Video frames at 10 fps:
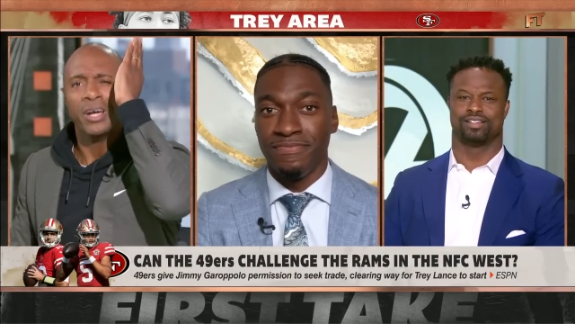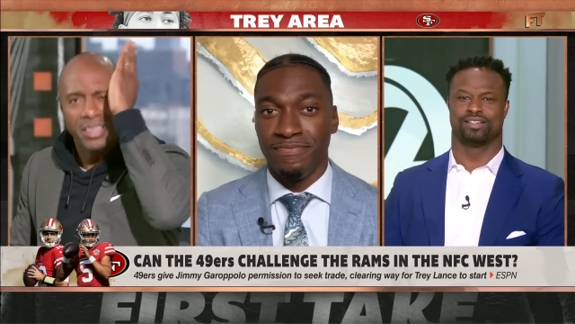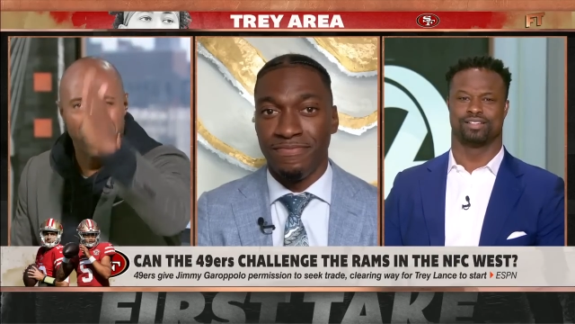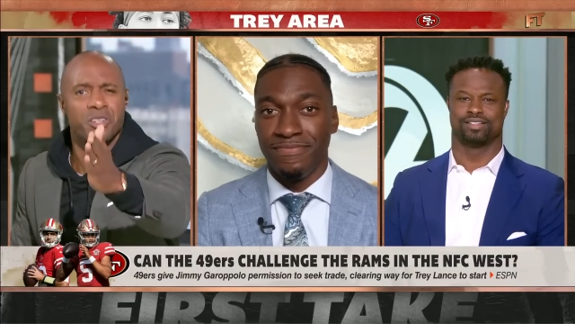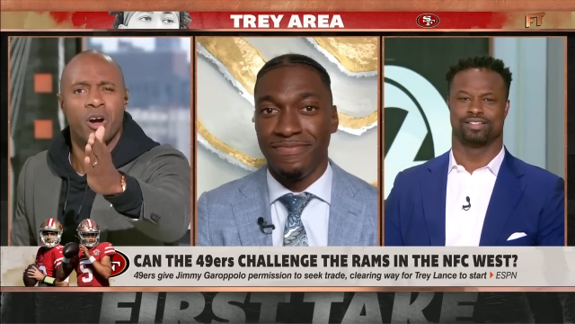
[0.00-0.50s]

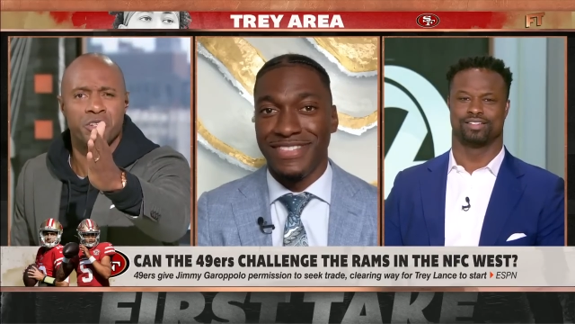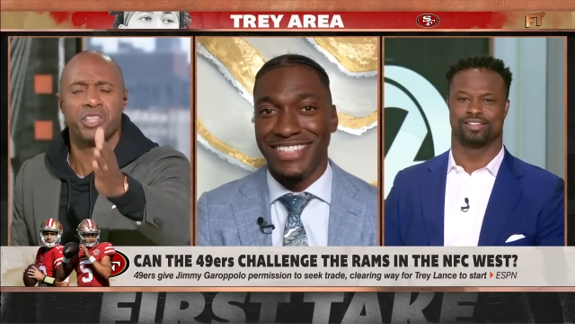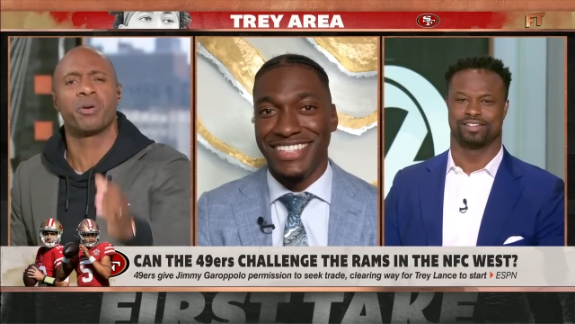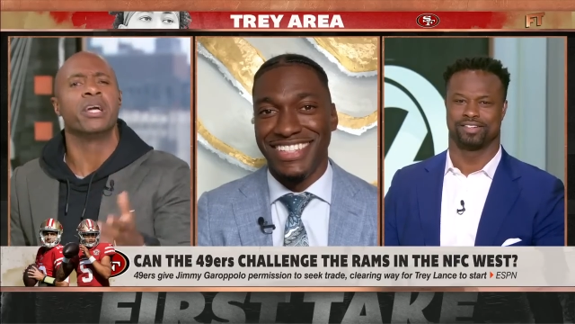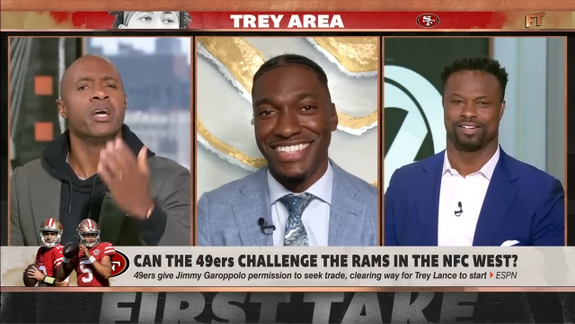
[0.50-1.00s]
Speaker 1: That's
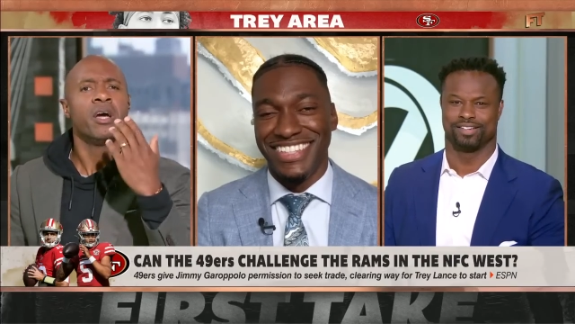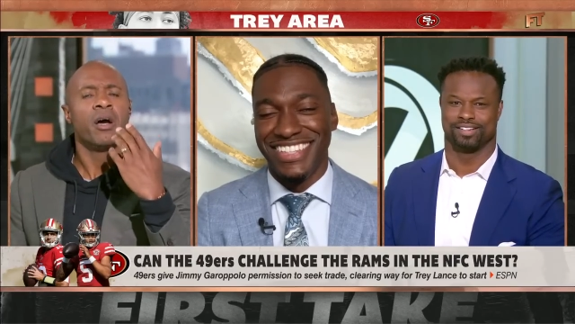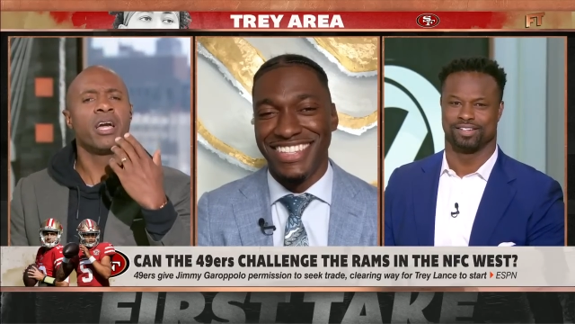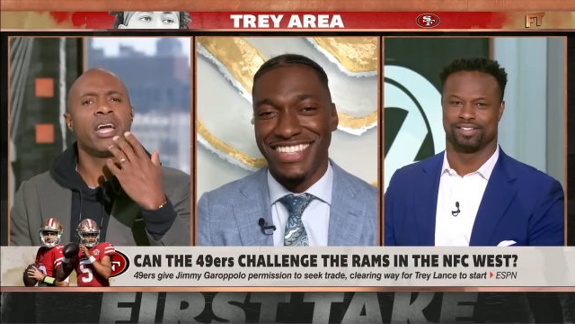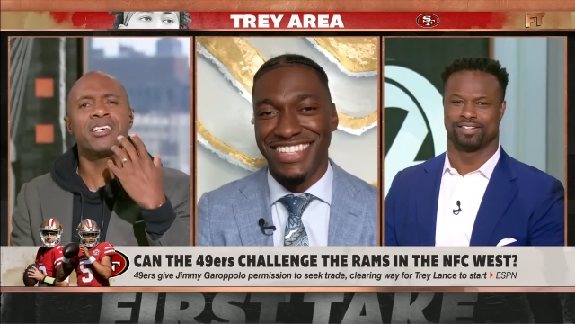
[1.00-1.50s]
RG3.
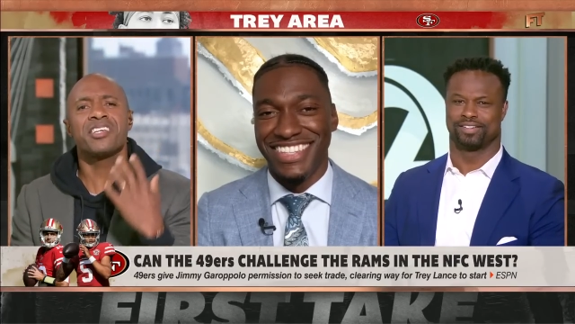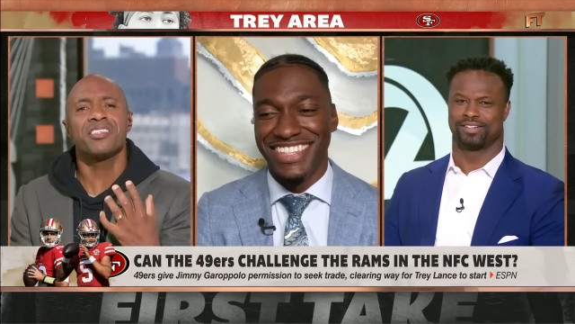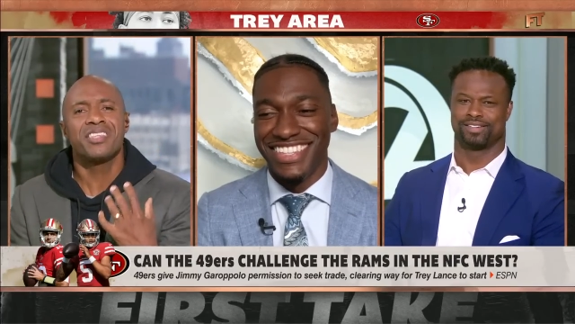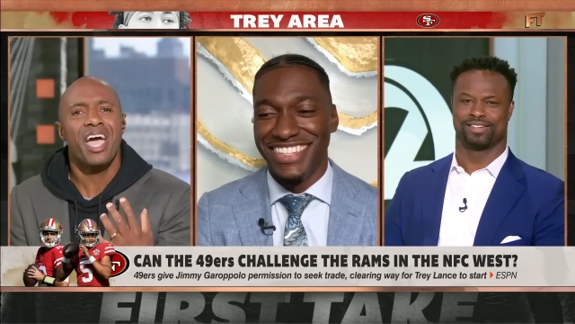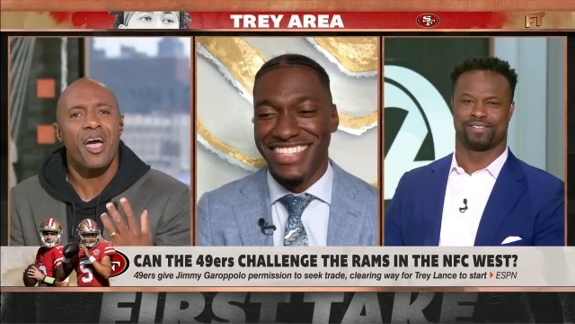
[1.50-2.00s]
Isn't
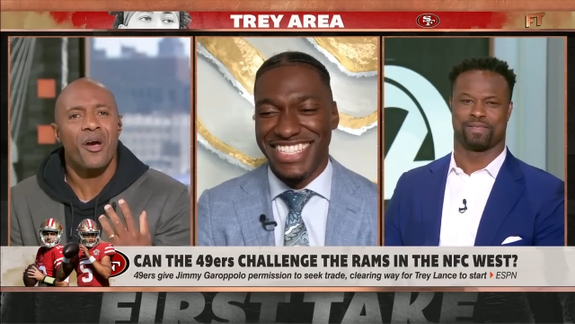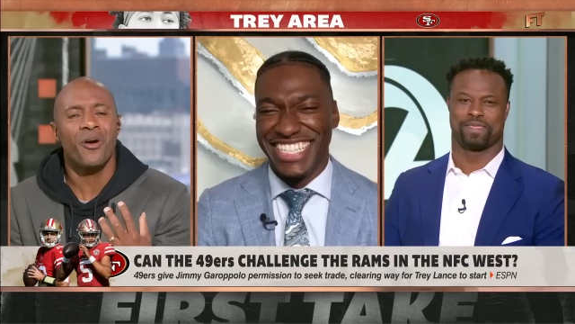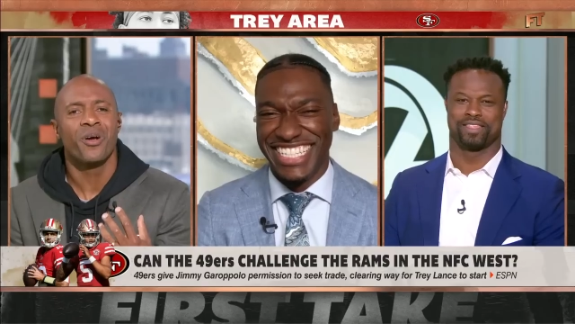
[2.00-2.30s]
there,